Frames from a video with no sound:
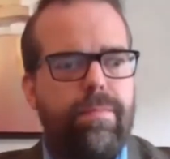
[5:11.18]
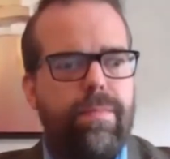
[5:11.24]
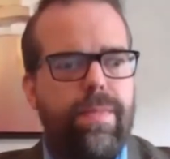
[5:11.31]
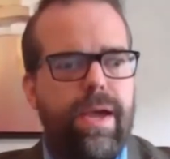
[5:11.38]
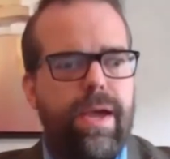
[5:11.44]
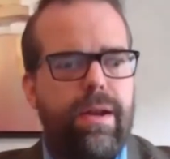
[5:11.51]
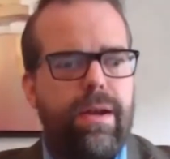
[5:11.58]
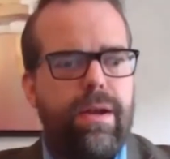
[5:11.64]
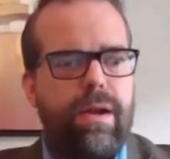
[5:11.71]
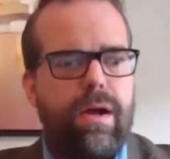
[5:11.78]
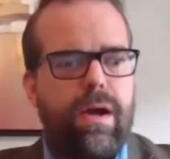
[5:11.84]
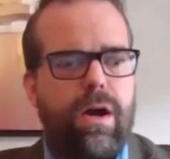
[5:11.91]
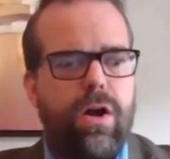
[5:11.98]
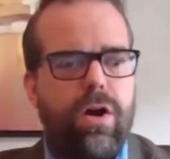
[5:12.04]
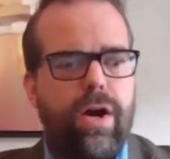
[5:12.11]
that
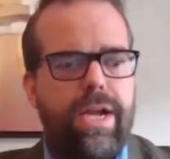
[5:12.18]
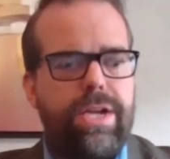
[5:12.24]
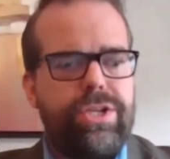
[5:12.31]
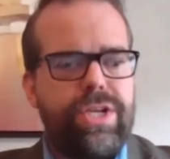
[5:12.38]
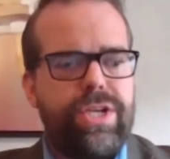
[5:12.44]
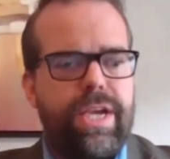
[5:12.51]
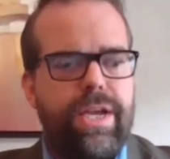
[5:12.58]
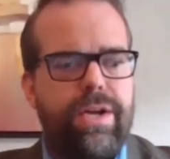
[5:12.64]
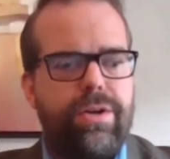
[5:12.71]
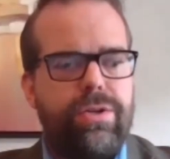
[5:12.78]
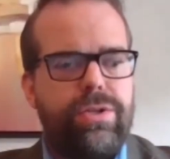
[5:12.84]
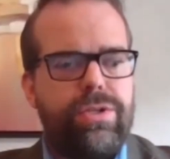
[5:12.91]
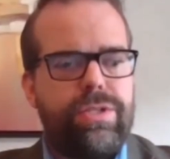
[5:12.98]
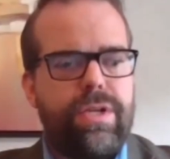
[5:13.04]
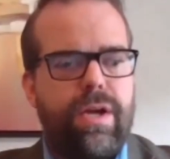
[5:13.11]
our
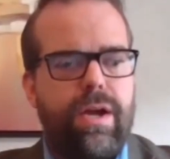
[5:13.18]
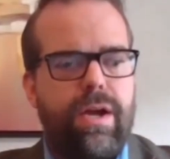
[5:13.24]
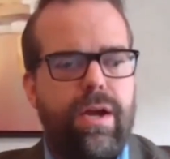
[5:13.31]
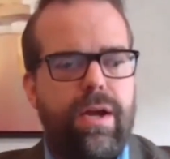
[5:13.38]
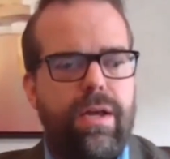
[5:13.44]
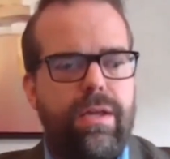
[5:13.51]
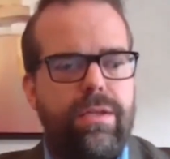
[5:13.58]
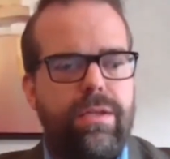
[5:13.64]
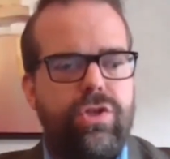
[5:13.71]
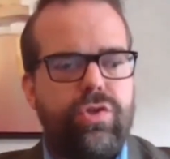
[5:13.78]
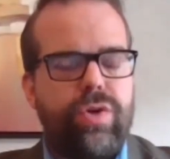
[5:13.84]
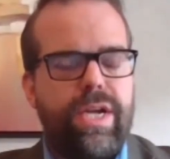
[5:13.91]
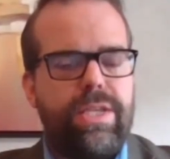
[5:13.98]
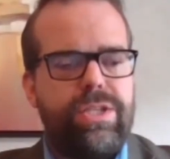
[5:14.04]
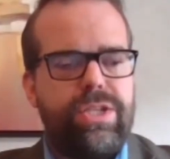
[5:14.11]
educators
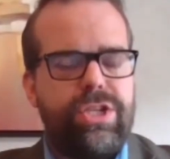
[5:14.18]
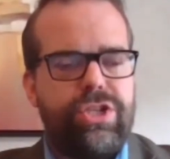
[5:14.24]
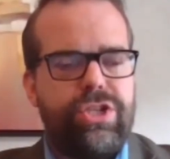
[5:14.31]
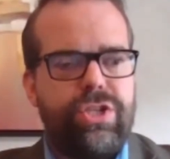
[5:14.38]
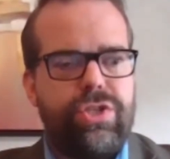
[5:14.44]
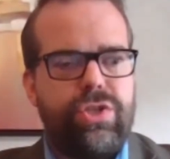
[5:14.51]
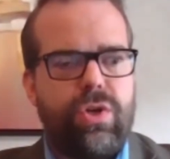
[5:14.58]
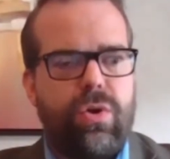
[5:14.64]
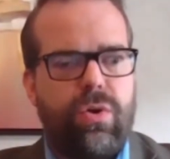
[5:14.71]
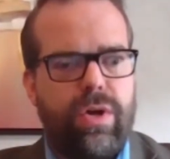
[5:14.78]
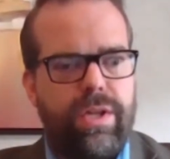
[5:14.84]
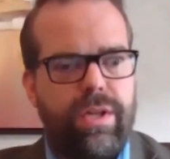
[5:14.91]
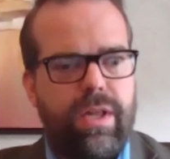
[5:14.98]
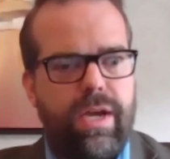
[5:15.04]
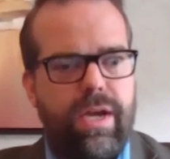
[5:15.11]
transition to
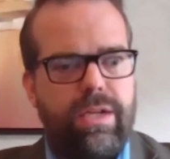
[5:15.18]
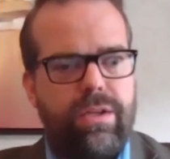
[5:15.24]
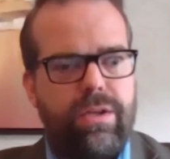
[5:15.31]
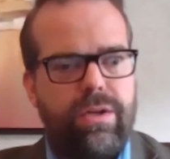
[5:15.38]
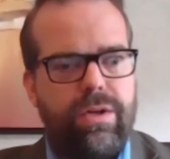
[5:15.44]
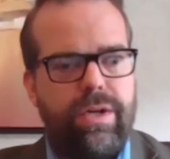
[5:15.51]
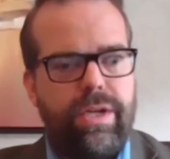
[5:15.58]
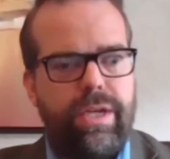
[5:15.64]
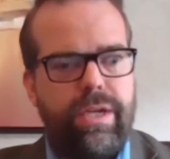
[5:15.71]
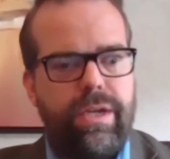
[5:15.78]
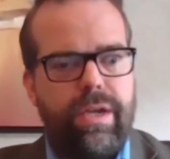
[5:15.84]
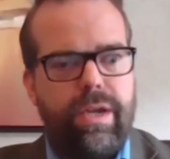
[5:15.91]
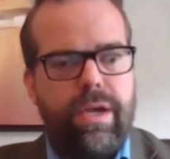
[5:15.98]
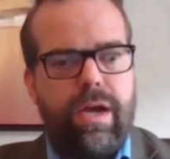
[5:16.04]
online learning